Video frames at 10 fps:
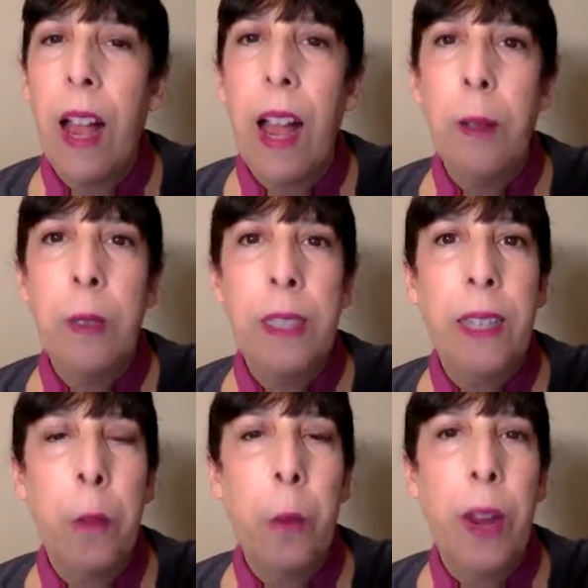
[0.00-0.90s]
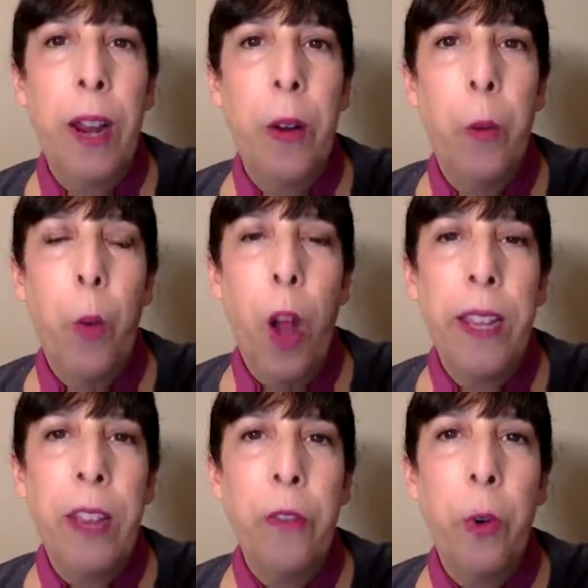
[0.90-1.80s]
I was somewhere
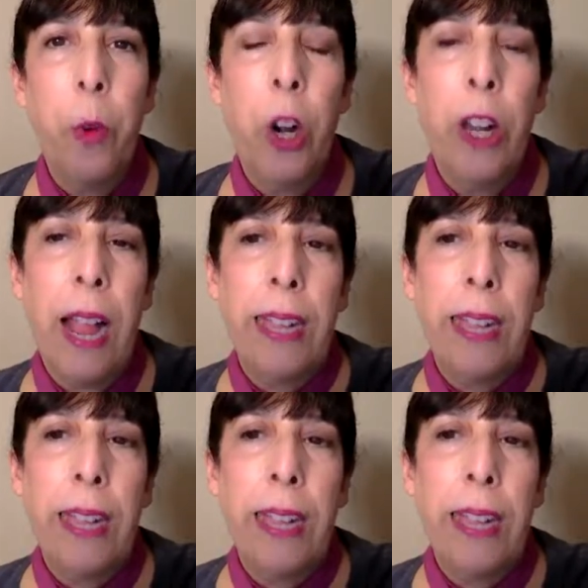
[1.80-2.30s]
walking for work.